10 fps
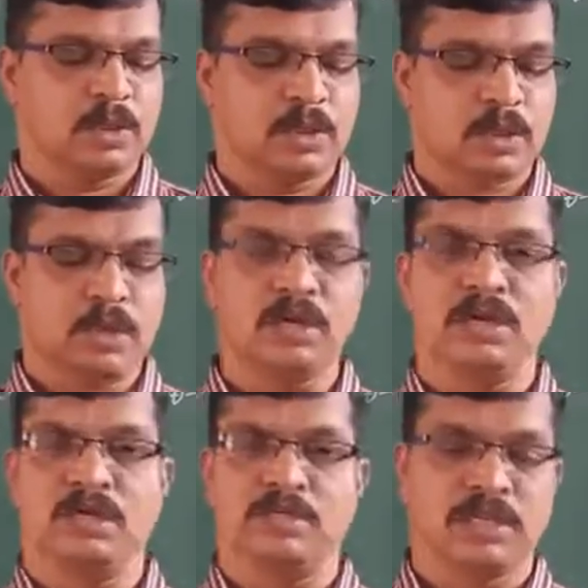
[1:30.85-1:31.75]
should
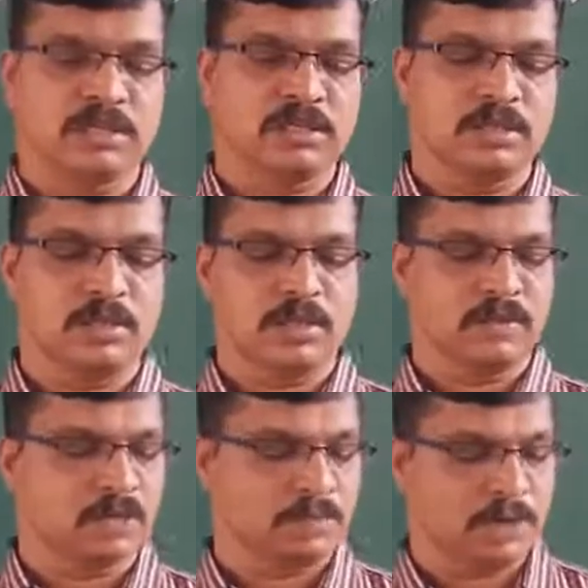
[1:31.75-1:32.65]
just do
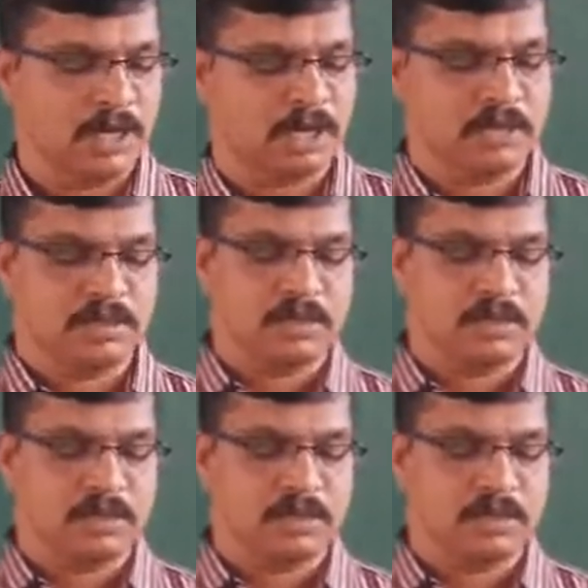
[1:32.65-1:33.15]
your part.